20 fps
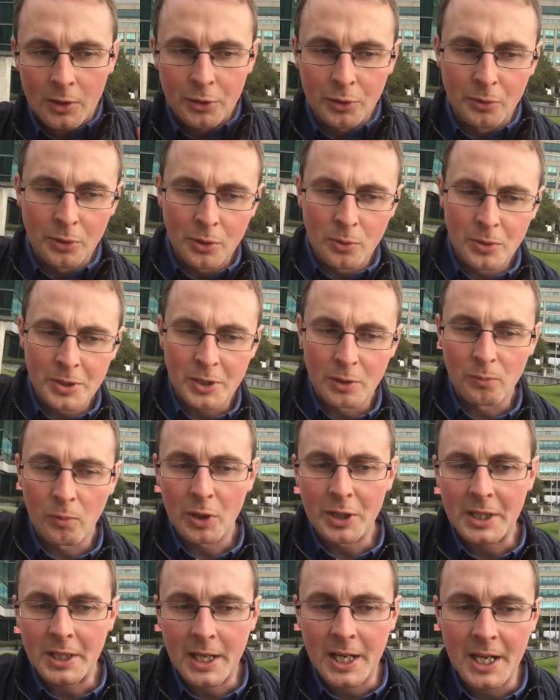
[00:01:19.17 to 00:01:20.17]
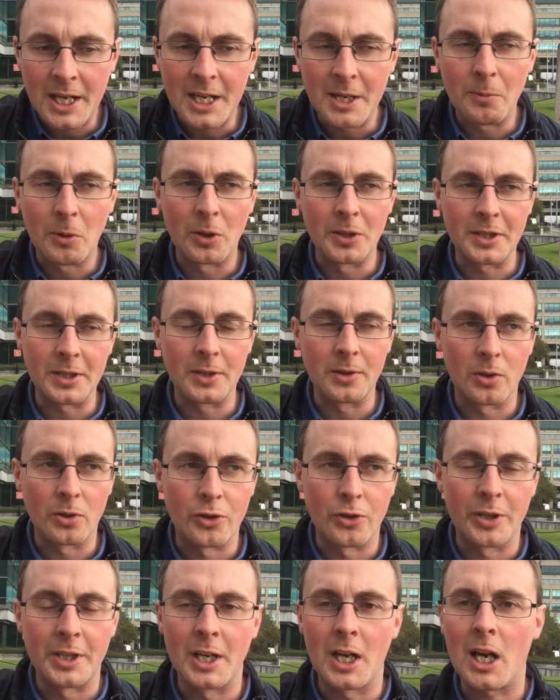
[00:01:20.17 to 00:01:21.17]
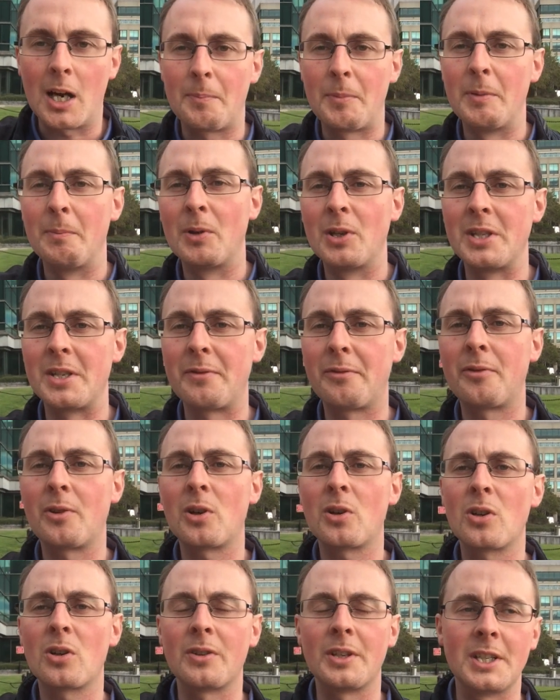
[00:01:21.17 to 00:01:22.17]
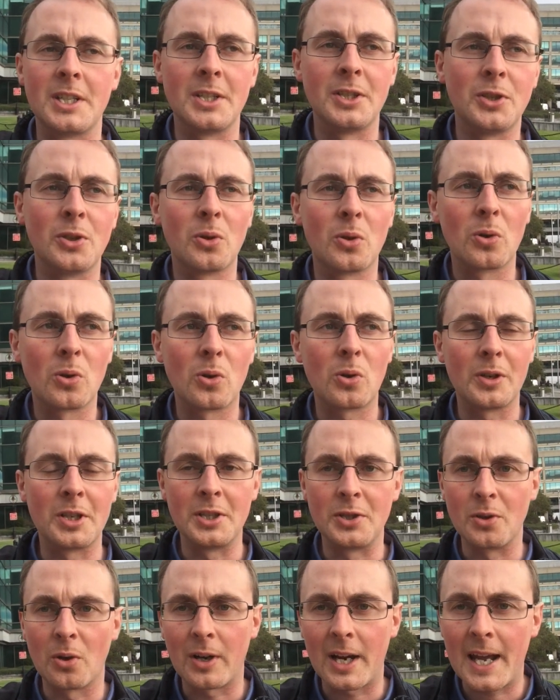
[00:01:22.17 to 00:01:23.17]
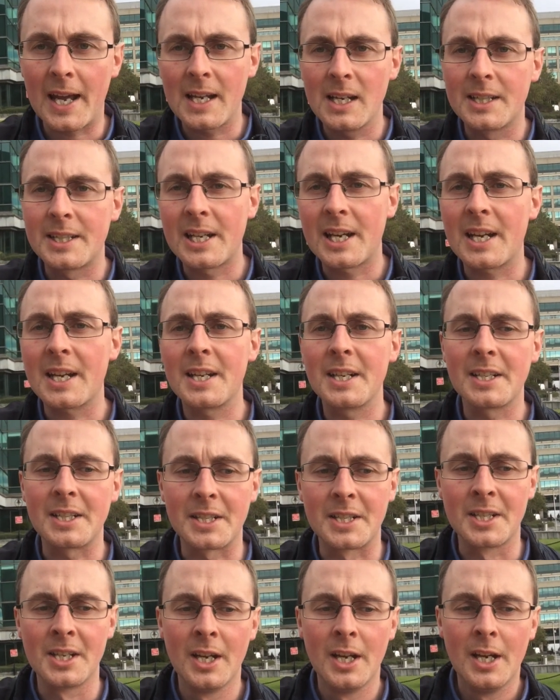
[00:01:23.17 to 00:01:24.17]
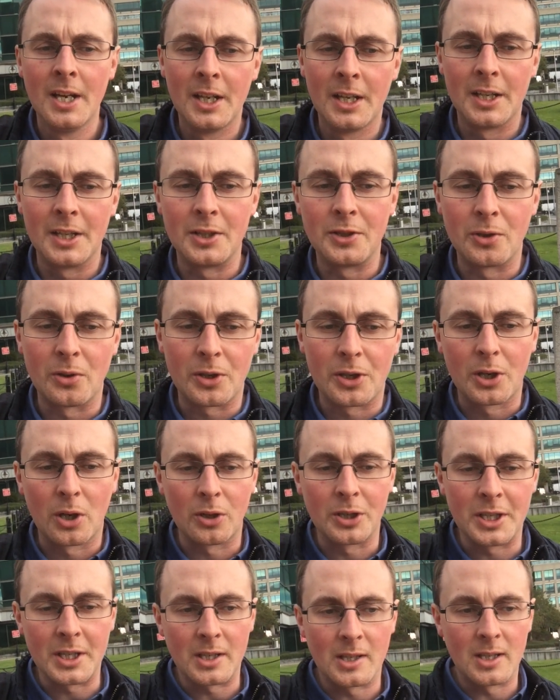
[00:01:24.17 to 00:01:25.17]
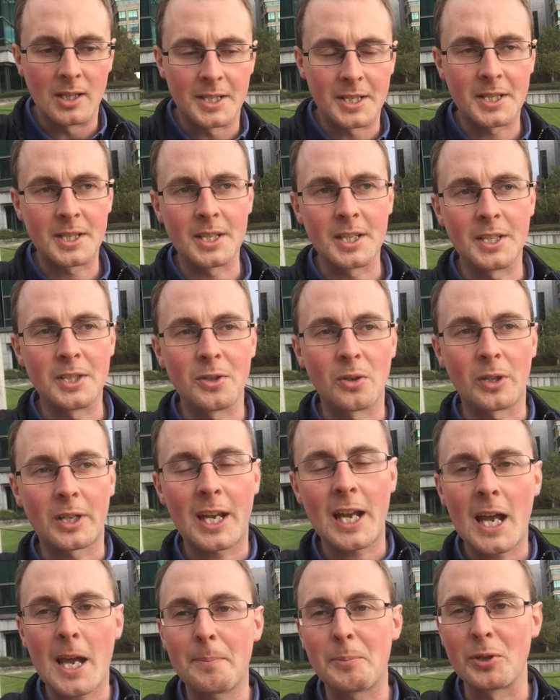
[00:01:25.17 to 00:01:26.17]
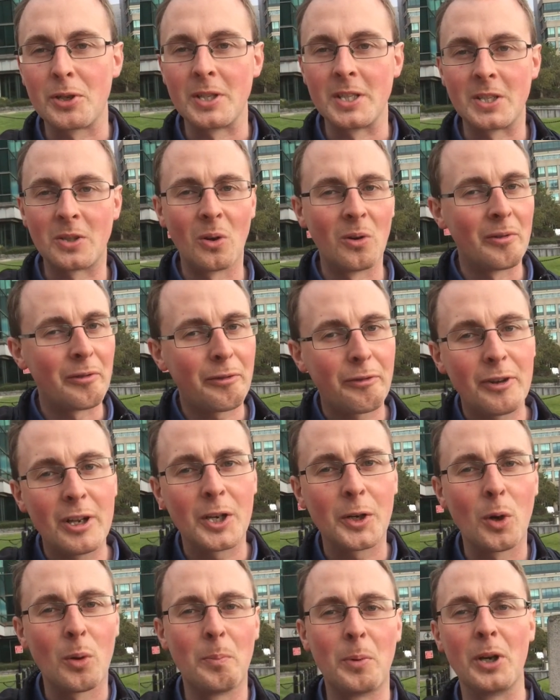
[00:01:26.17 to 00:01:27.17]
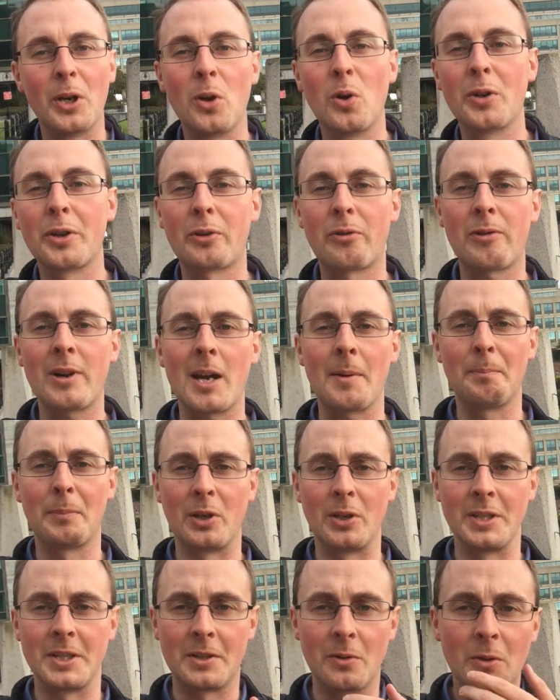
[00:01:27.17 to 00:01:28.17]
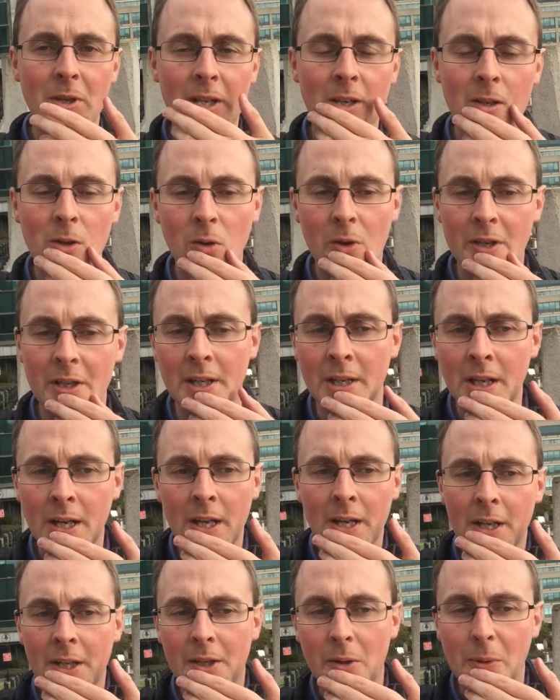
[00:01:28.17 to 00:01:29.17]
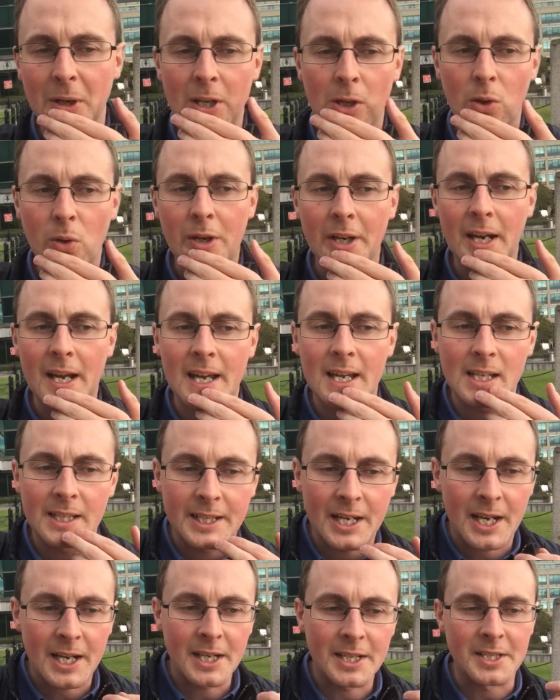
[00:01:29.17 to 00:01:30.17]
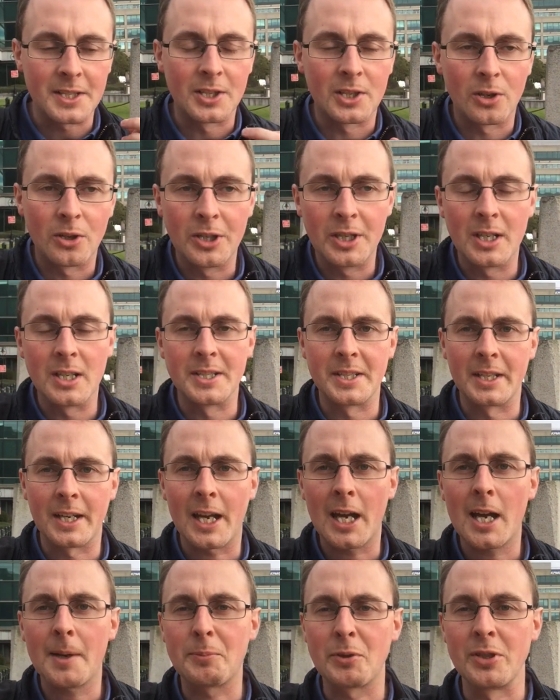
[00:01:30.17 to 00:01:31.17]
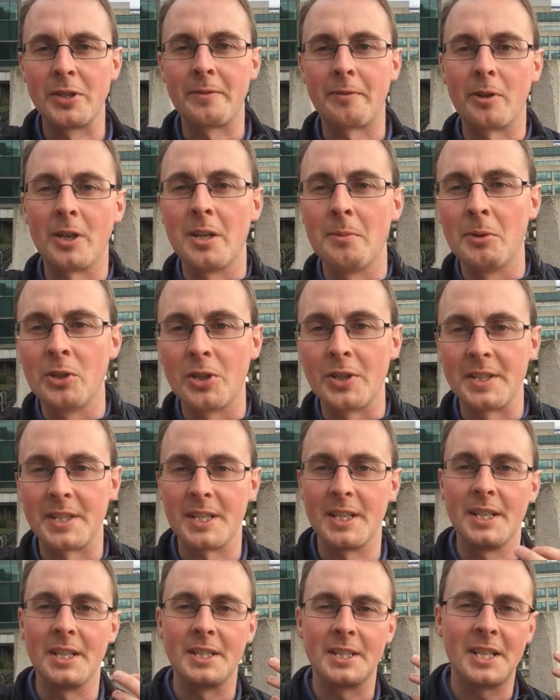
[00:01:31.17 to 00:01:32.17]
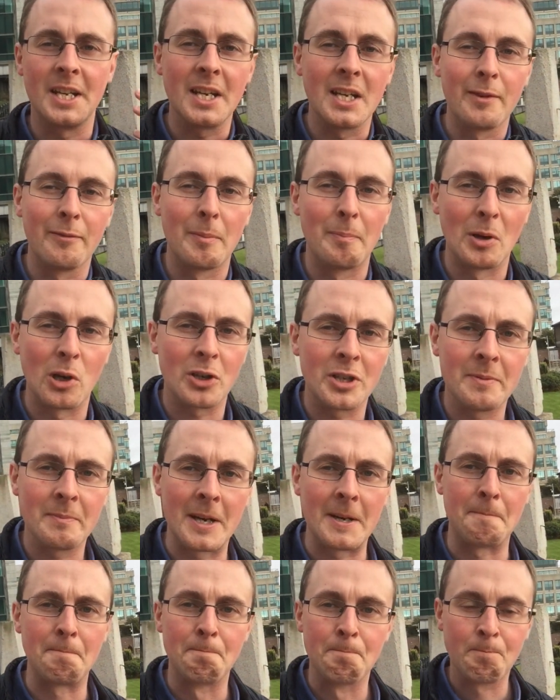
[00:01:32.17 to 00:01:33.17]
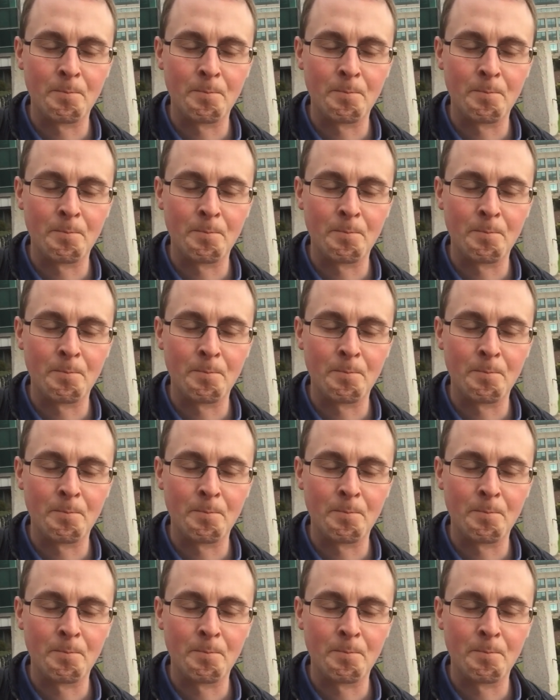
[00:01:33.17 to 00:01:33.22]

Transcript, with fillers: you use the right keywords that you're trying to optimize for in your in your alt tags in your titles, in your captions. Don't fill it up with a load of crap because the way I look at the way I look at alt tags and titles and captions for images is think of a blind man.